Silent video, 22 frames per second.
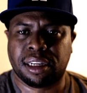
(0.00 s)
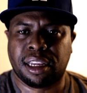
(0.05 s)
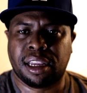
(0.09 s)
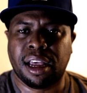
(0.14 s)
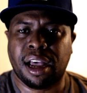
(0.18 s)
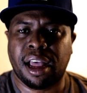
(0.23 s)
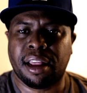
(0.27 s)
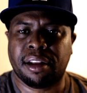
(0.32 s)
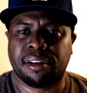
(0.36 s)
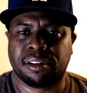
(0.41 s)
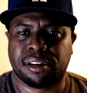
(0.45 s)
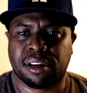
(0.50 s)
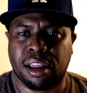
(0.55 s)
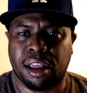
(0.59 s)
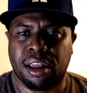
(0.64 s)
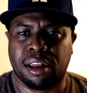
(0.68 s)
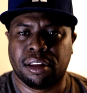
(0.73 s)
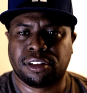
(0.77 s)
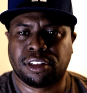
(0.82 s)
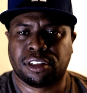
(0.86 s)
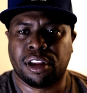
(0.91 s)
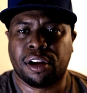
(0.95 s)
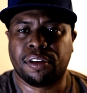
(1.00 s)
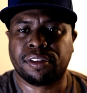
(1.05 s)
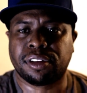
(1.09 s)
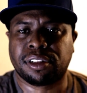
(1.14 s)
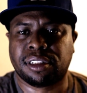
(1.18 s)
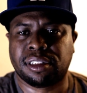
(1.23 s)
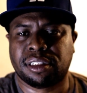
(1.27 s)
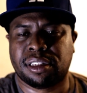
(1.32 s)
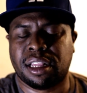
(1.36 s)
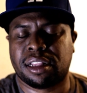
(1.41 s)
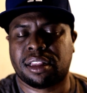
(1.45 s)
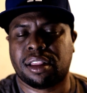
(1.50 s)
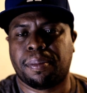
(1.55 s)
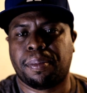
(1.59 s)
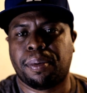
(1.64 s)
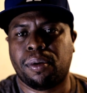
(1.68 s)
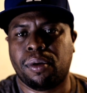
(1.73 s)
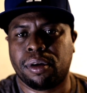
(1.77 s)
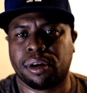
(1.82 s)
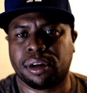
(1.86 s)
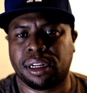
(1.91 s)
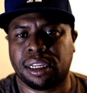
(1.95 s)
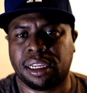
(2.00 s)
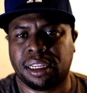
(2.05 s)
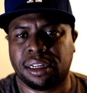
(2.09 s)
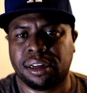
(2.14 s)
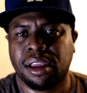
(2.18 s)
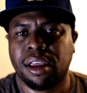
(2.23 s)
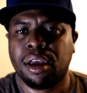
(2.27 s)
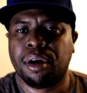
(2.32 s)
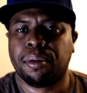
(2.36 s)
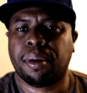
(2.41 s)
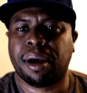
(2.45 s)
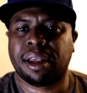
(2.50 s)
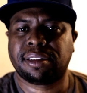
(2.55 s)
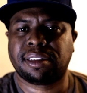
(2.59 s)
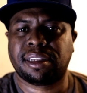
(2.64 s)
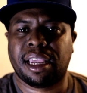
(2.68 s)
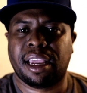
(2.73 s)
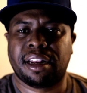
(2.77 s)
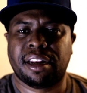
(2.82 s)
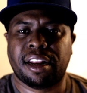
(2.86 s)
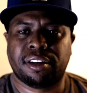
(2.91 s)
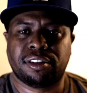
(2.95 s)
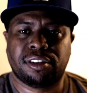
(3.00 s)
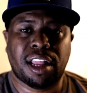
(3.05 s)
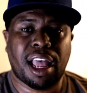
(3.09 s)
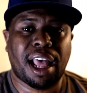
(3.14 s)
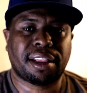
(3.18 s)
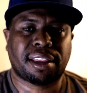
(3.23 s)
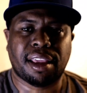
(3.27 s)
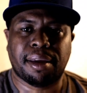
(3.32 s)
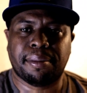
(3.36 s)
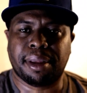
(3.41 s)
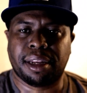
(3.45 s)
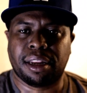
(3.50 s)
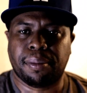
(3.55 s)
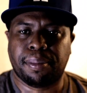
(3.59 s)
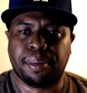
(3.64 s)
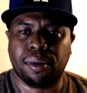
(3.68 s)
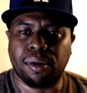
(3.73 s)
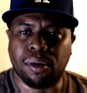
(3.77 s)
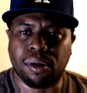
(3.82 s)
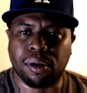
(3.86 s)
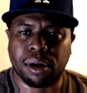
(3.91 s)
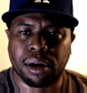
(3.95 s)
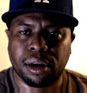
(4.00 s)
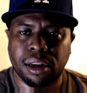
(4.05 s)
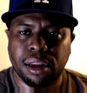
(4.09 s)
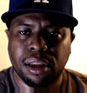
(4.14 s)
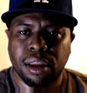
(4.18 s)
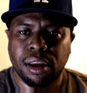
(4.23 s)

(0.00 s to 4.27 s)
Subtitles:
gut the services that the poor need by saying there's not that many poor.